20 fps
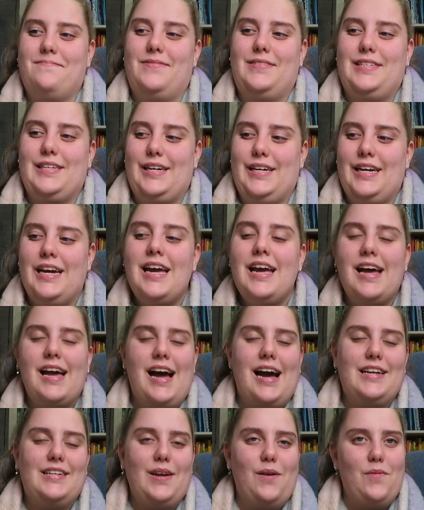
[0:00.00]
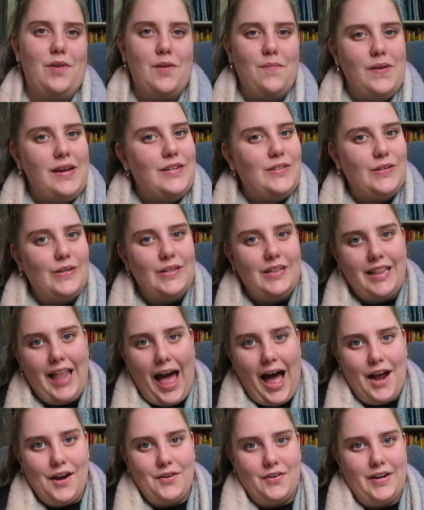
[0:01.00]
So I don't wanna be too
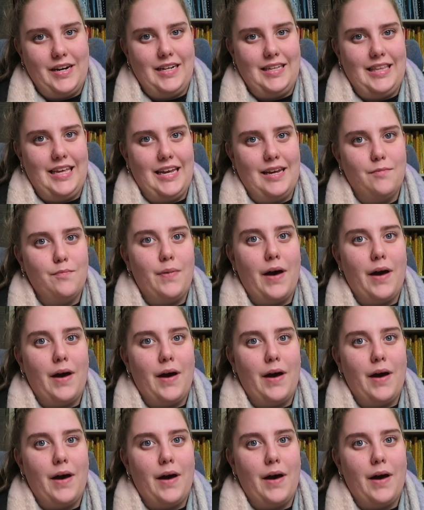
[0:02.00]
loud or anything,